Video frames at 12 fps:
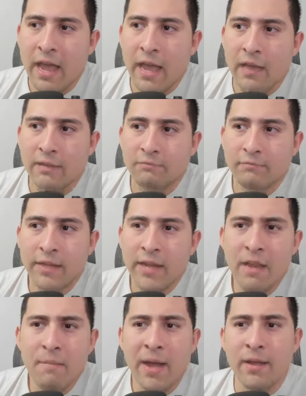And
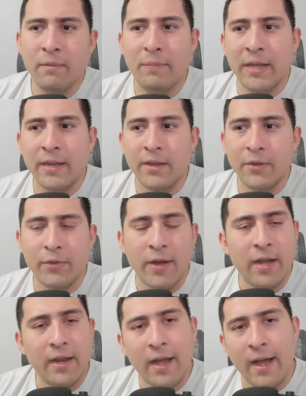in my opinion,
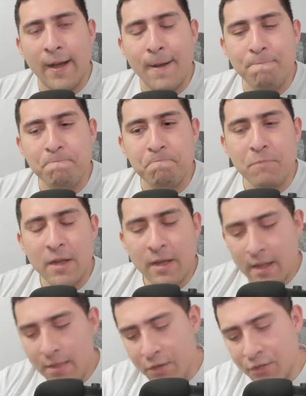right, um,
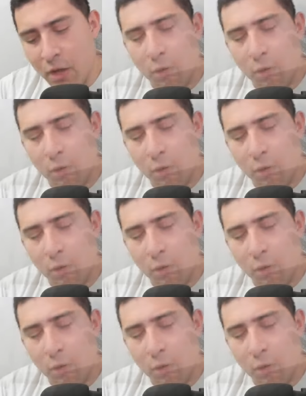there's